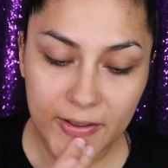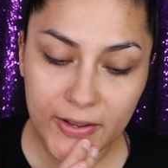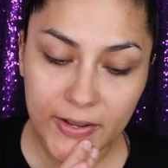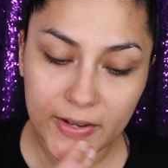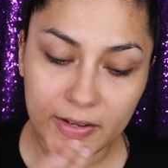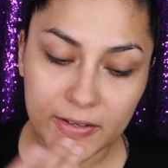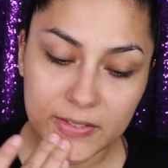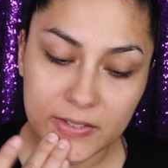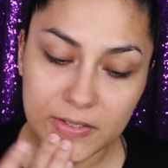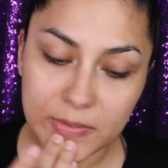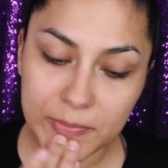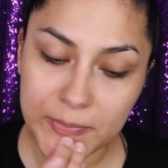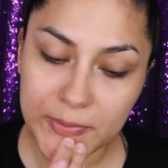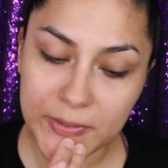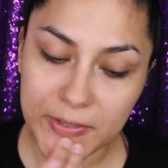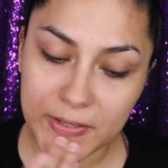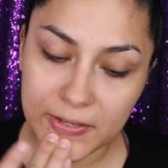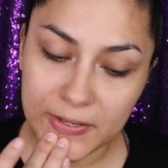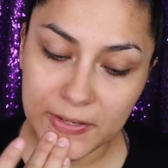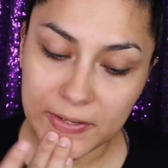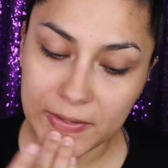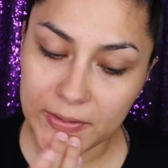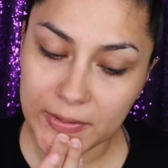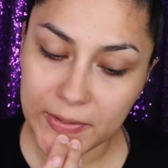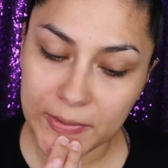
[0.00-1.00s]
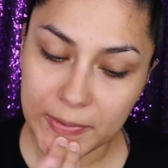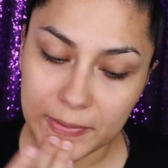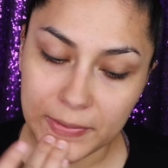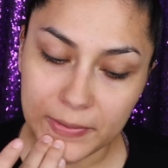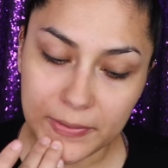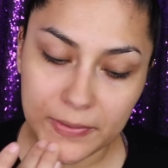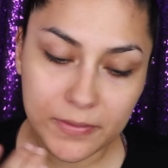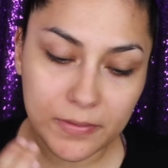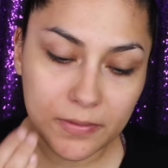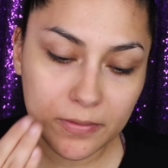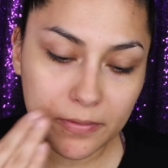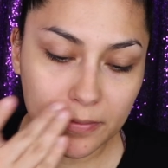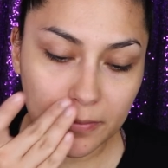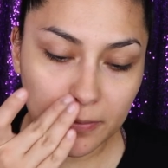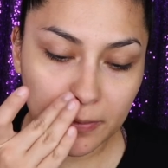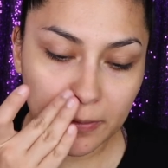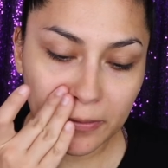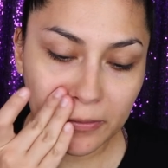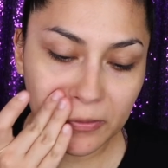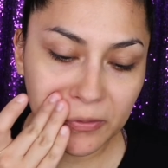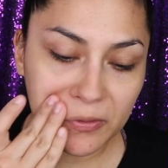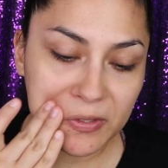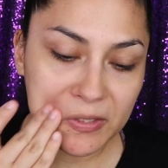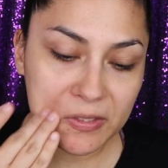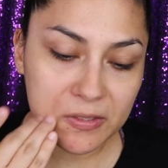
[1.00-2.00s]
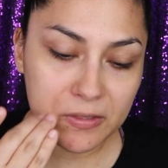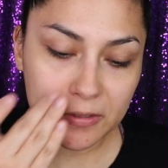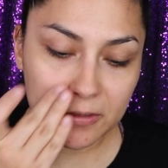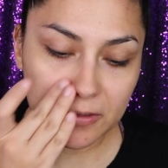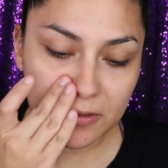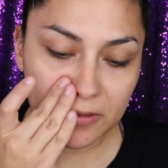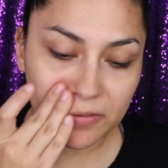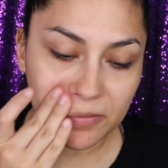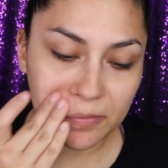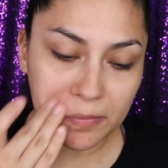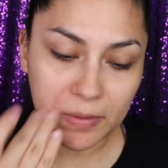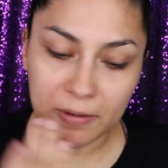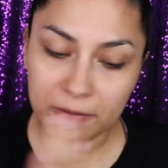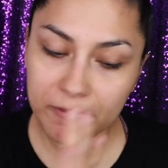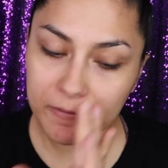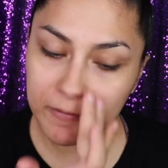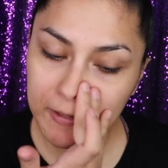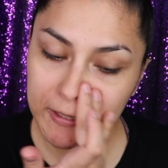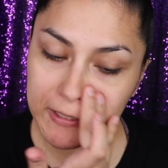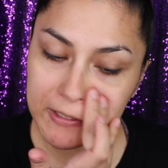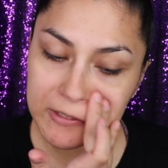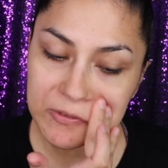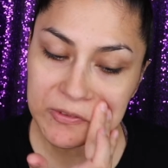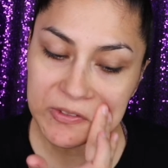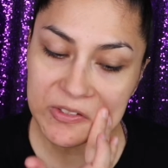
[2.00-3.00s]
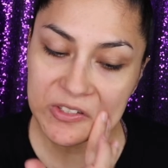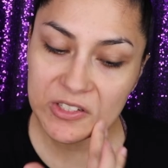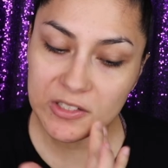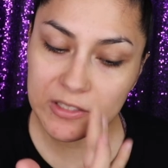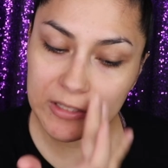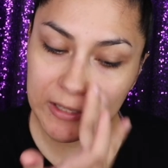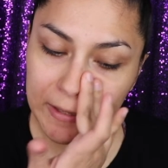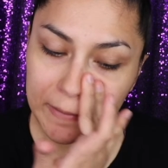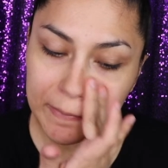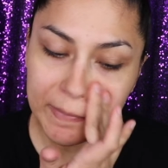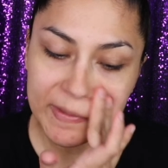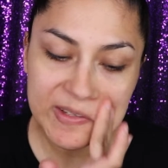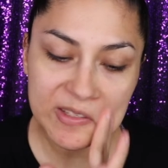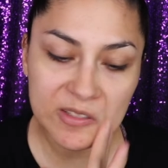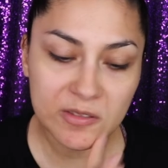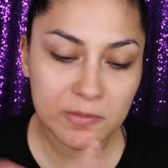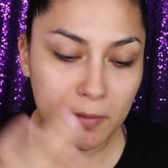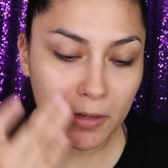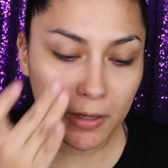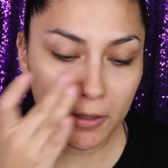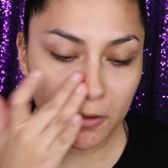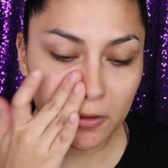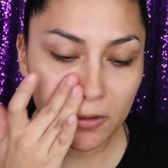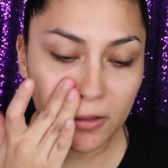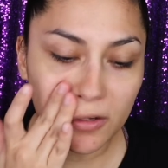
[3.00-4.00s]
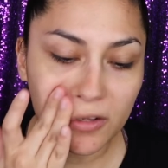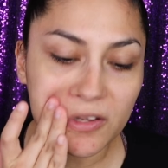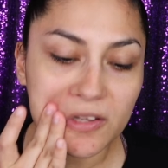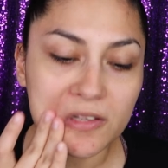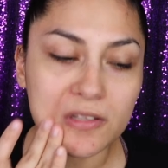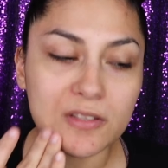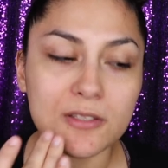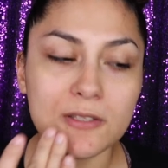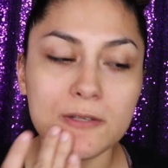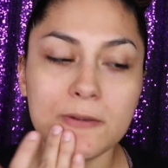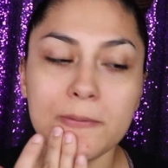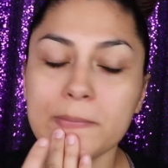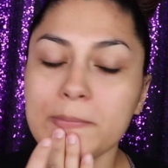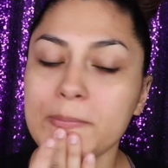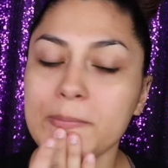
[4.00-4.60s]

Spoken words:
I just put it on the creases of my face, which is like my smile lines,